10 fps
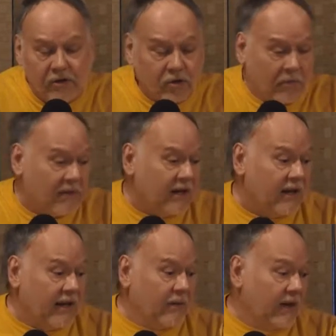So,
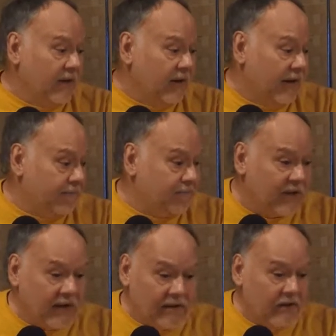anyway, um,
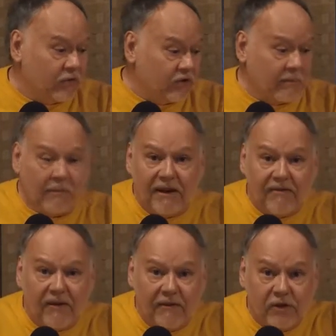these are some of my
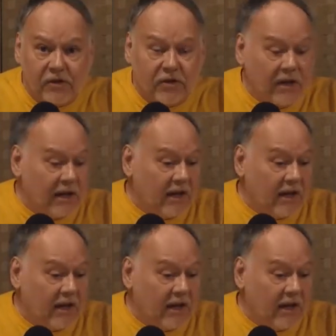favorites.